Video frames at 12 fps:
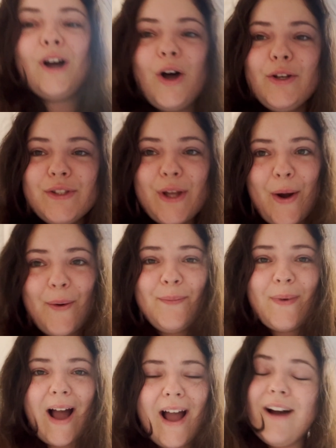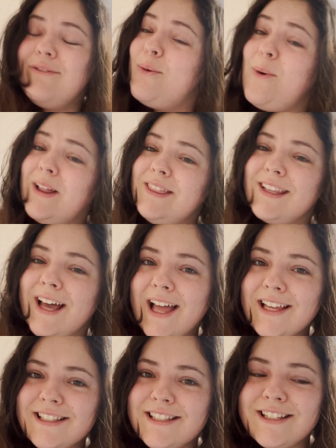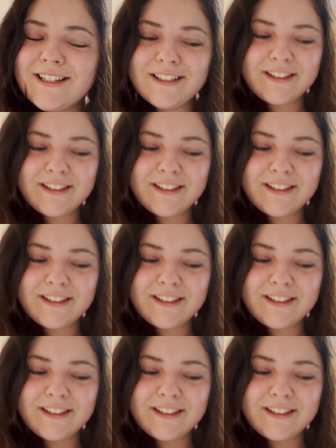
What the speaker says: Also, I have one last